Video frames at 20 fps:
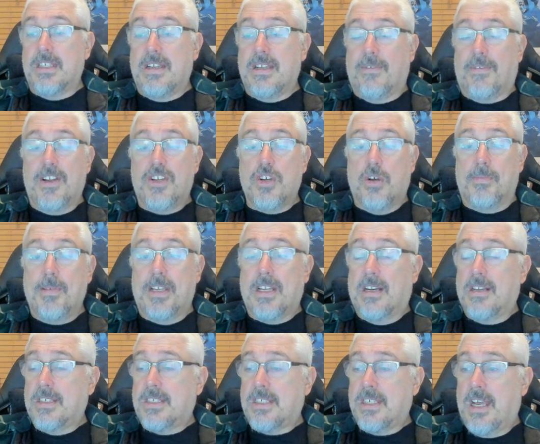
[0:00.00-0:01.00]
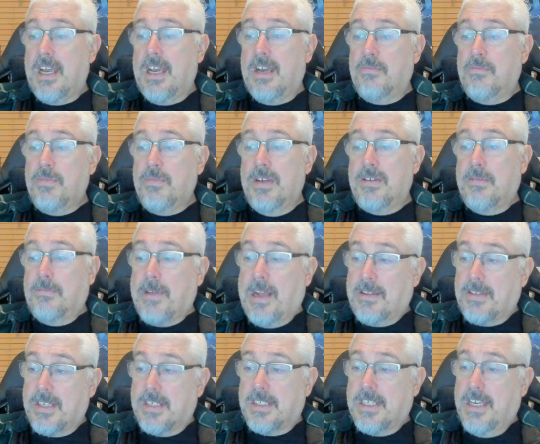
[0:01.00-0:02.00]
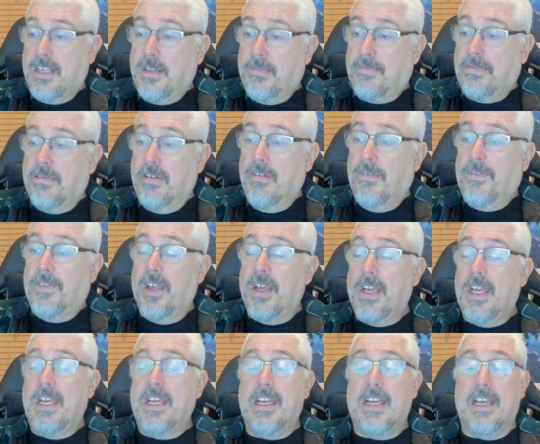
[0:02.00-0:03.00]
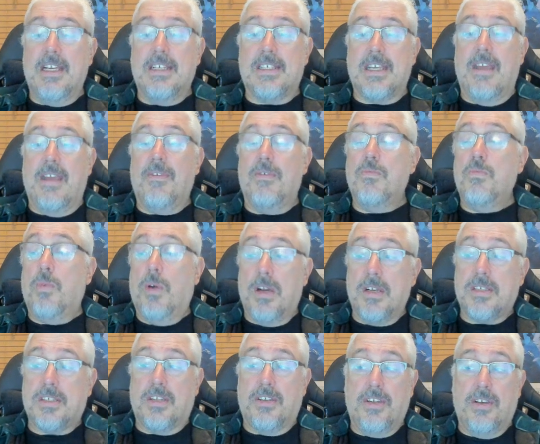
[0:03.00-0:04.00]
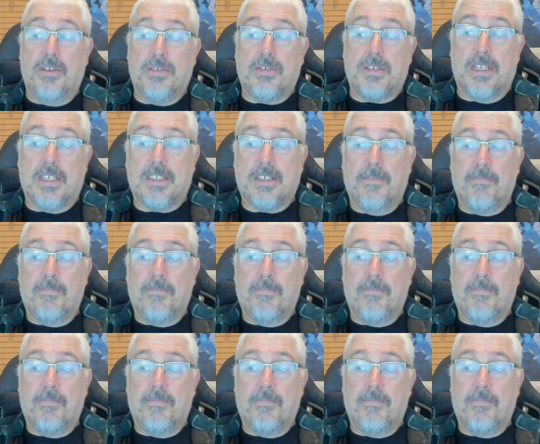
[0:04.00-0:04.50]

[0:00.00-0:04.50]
every job he does, and we're about to see the proof that he is even worse than useless